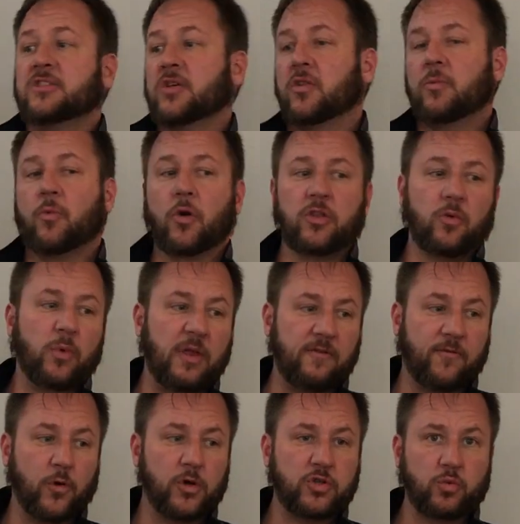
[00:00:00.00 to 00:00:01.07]
So the more that we
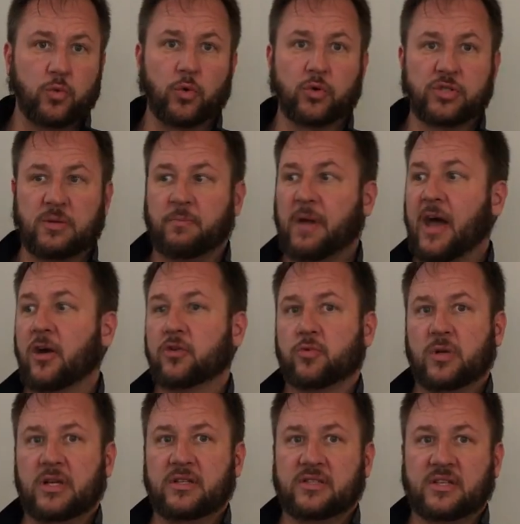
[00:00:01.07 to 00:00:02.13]
enforce rules and
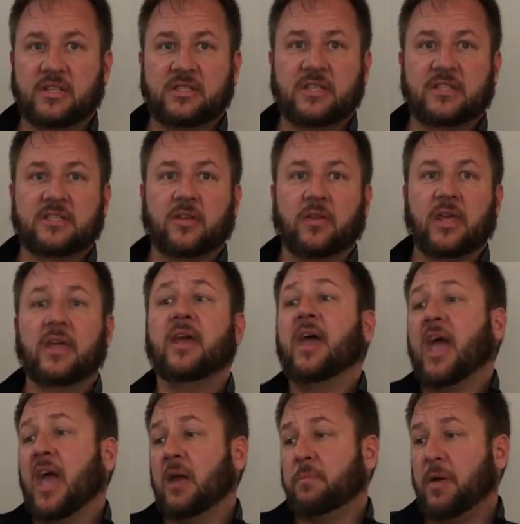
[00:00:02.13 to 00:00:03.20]
boundaries consistently,
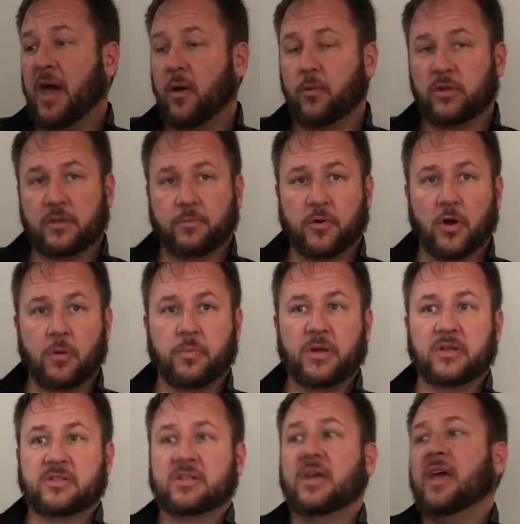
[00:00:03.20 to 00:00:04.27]
and pet with a
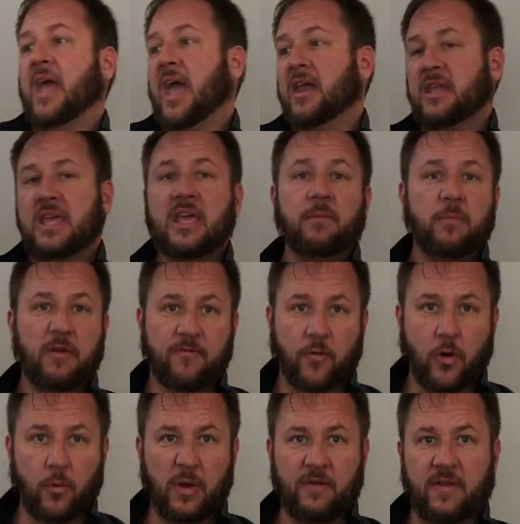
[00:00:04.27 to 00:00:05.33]
purpose, and eat
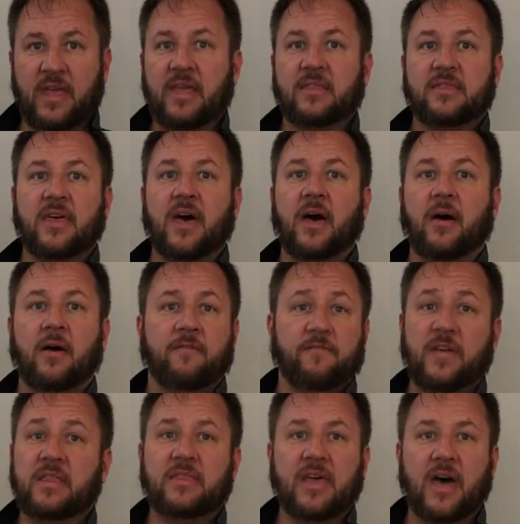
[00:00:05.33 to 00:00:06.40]
before we eat them, uh,
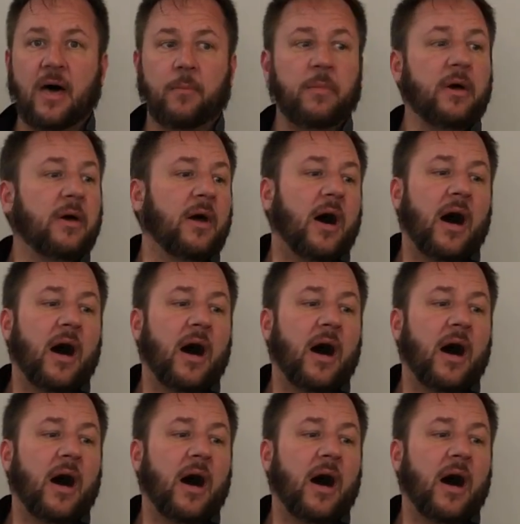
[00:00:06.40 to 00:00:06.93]
feed them.